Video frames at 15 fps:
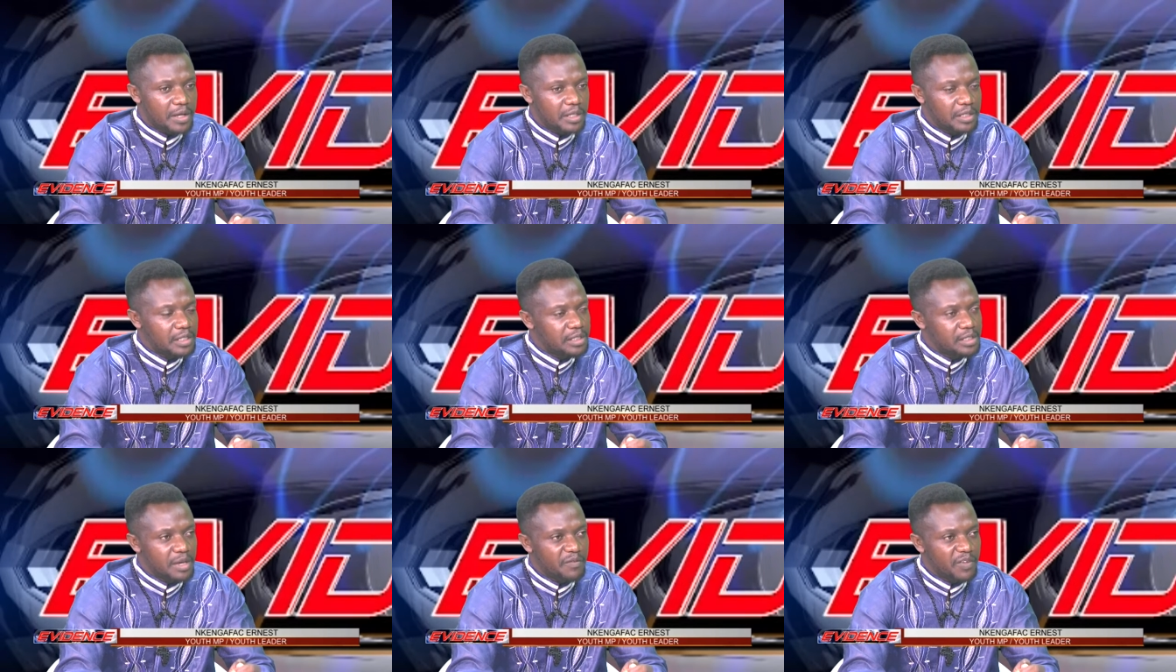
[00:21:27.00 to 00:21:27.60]

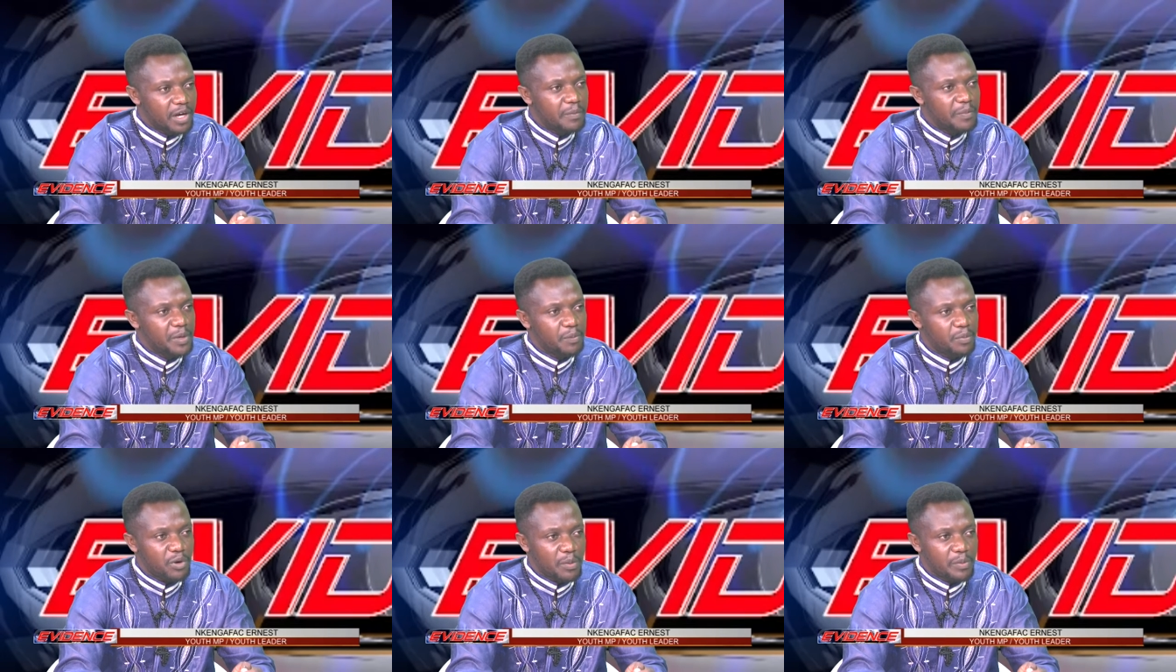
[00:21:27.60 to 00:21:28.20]
it's a very
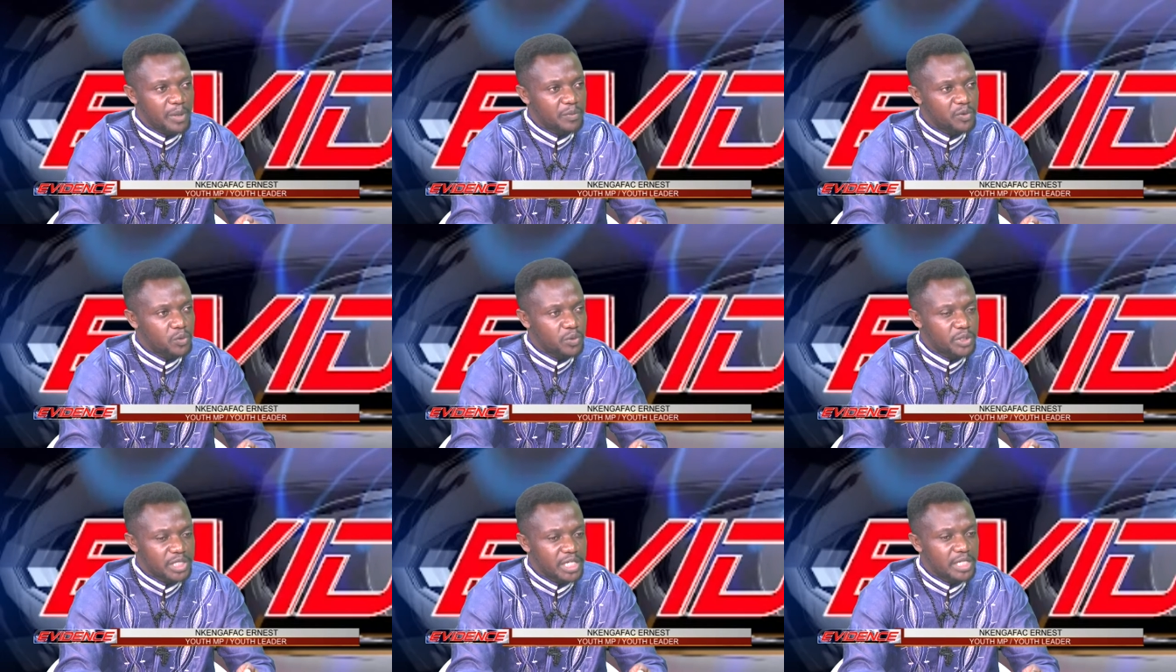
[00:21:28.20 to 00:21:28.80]
big problem to
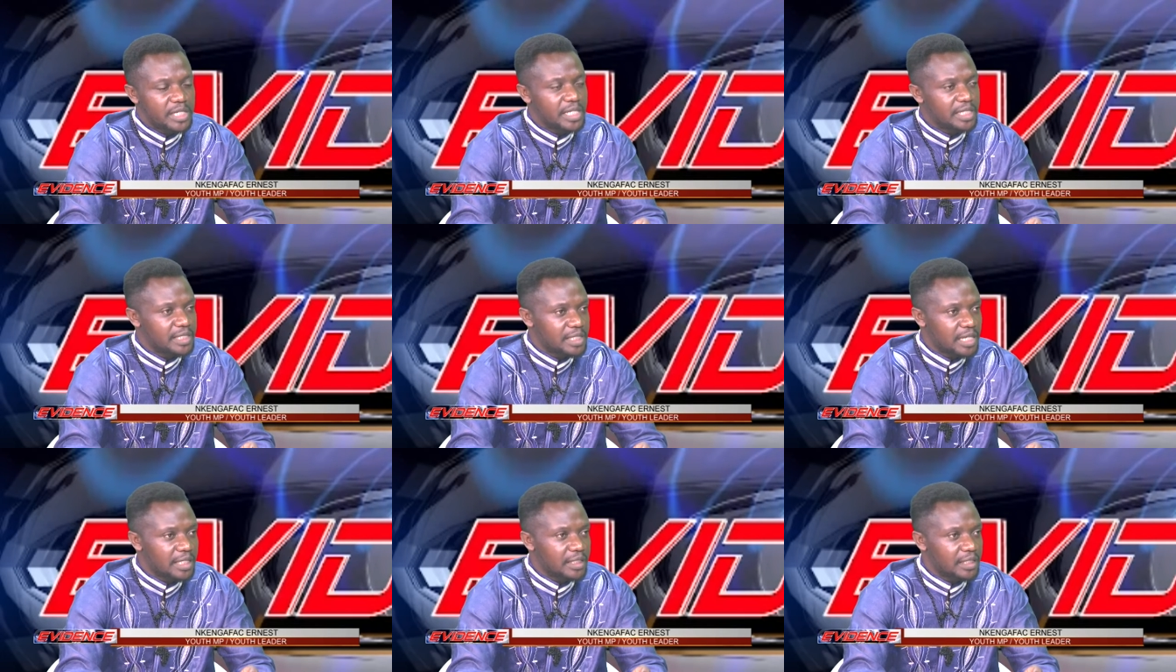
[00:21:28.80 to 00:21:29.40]
say things
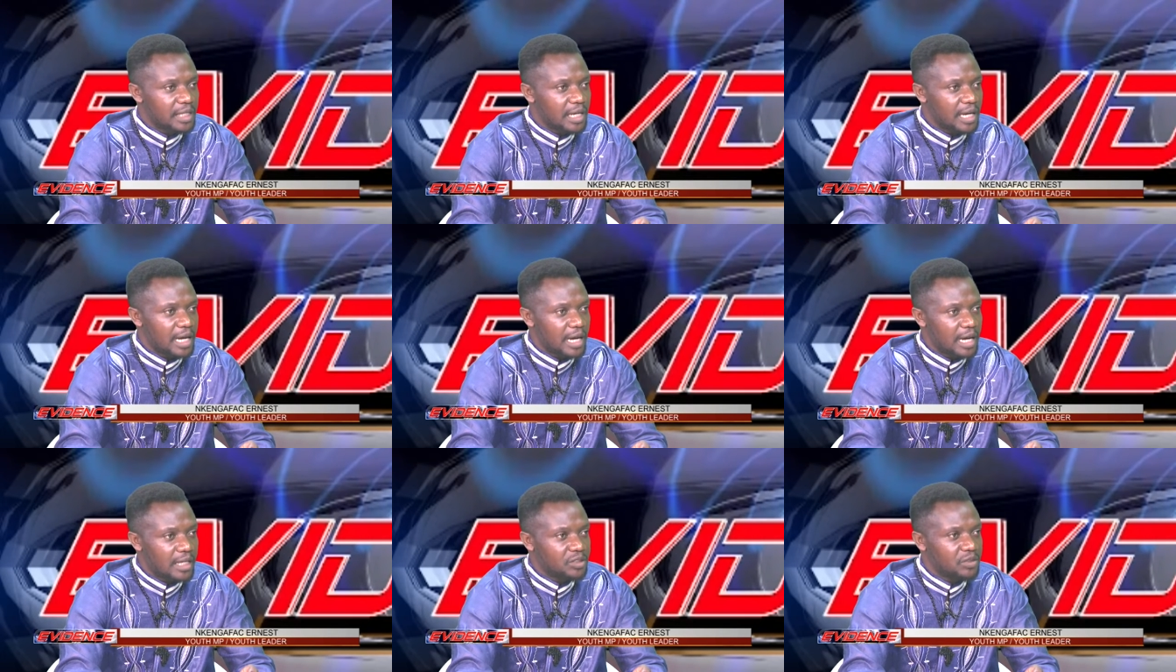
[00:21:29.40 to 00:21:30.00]
that
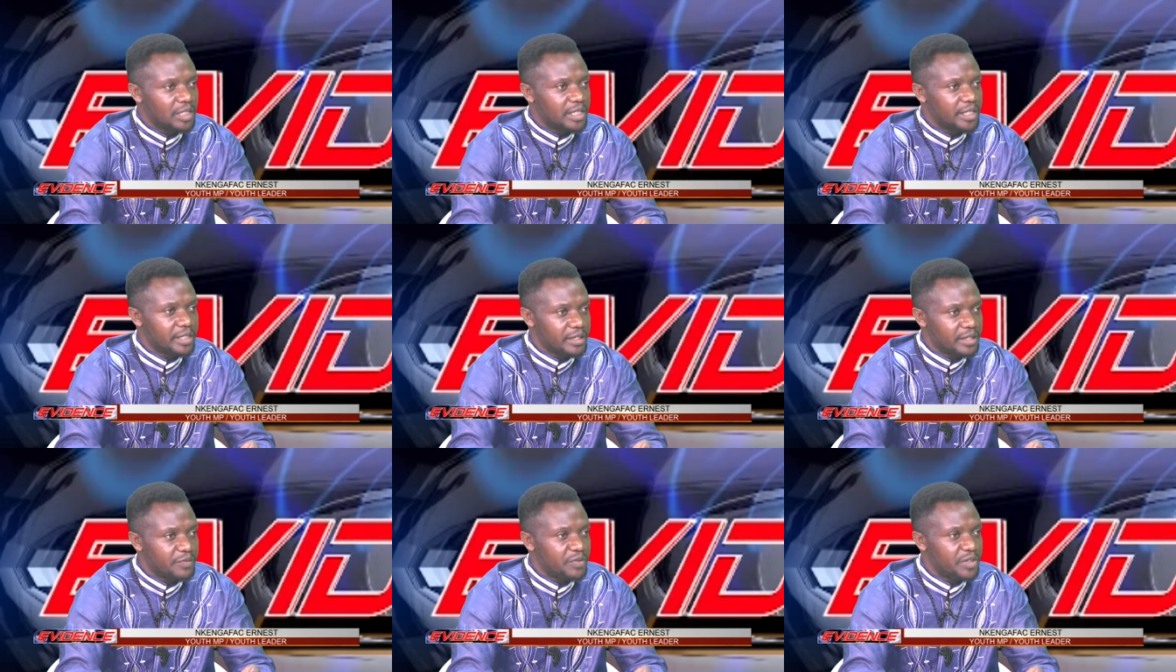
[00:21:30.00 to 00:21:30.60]
actually in
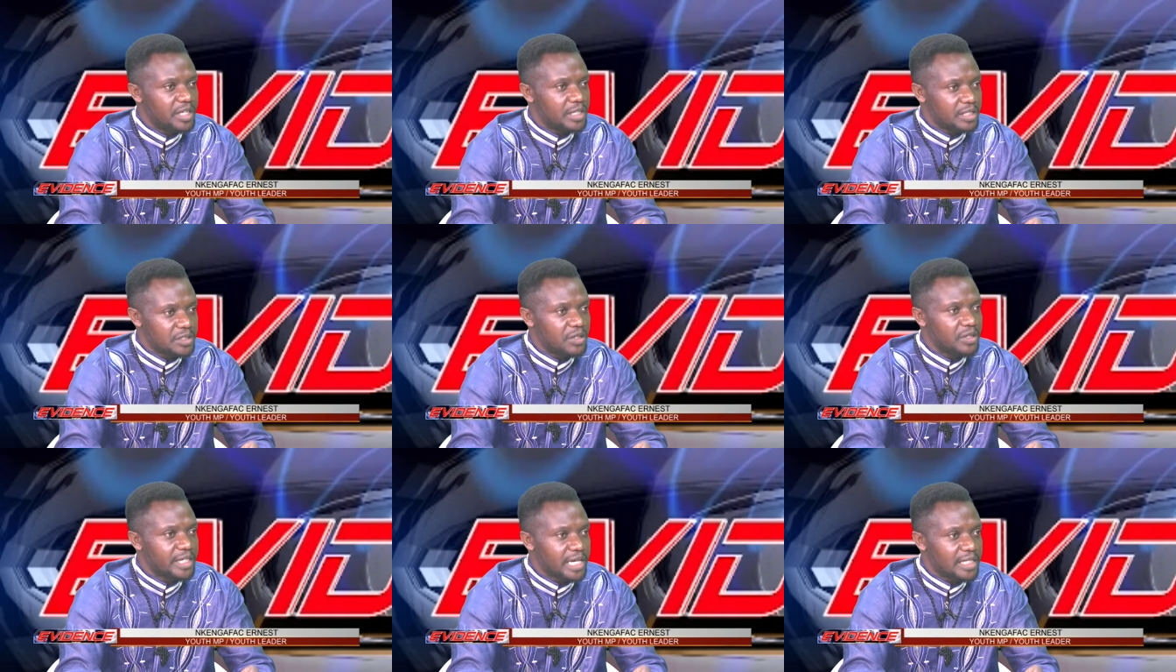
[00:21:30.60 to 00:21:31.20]
the field is
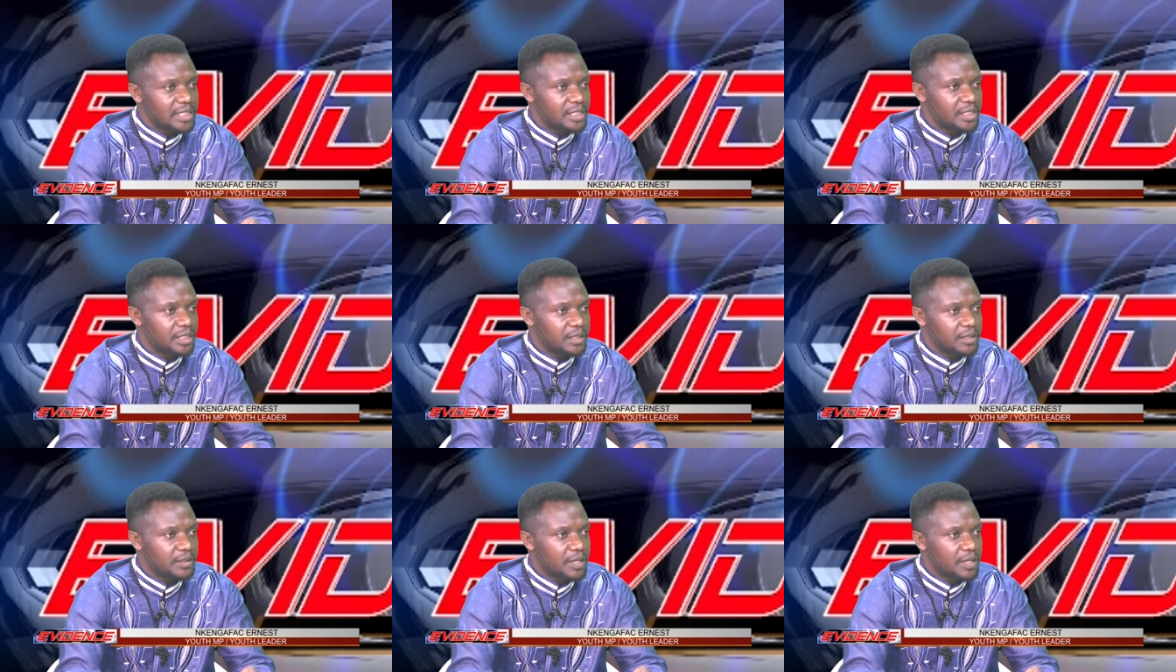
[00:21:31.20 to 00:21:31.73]
not realistic.